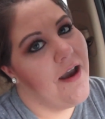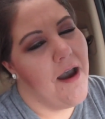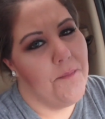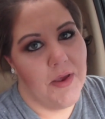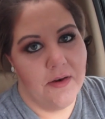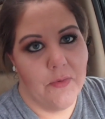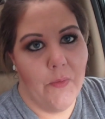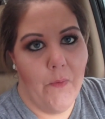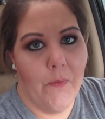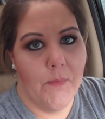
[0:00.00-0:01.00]
I'm about to go
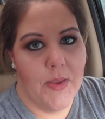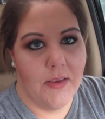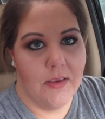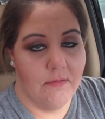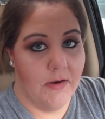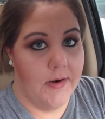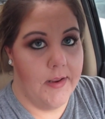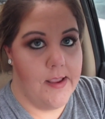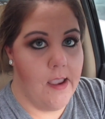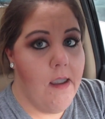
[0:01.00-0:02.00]
home and get
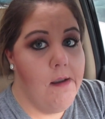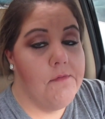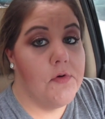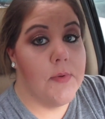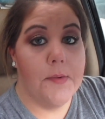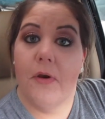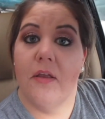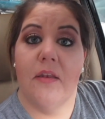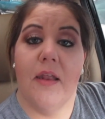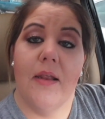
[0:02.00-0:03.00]
ready for my
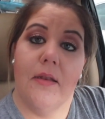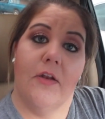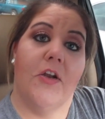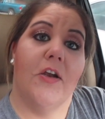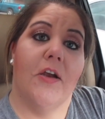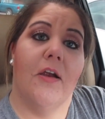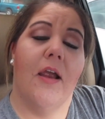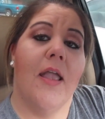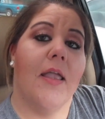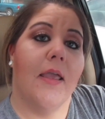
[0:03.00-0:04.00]
birthday
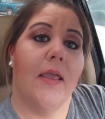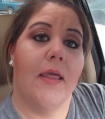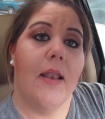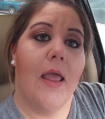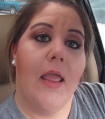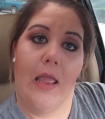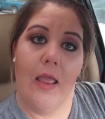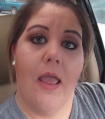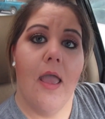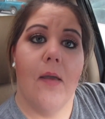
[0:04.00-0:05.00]
dinner and
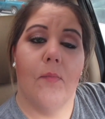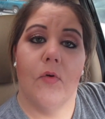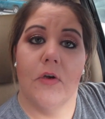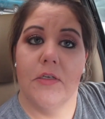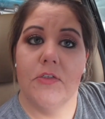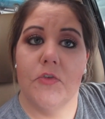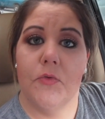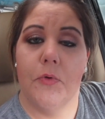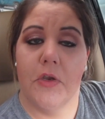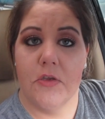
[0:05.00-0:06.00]
I'm going
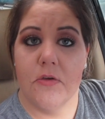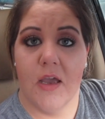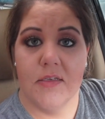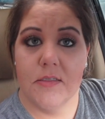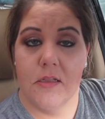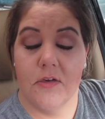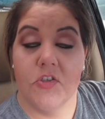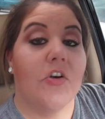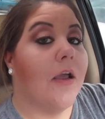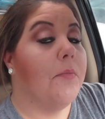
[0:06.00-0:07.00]
to bring you guys along,
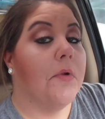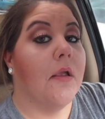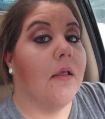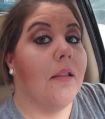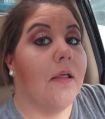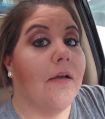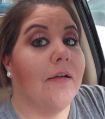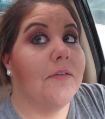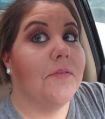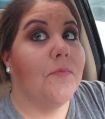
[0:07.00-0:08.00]
try to bring y'all
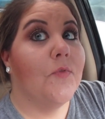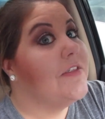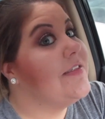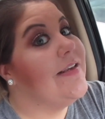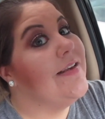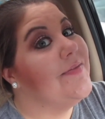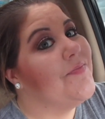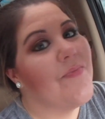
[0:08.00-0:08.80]
along. We'll see.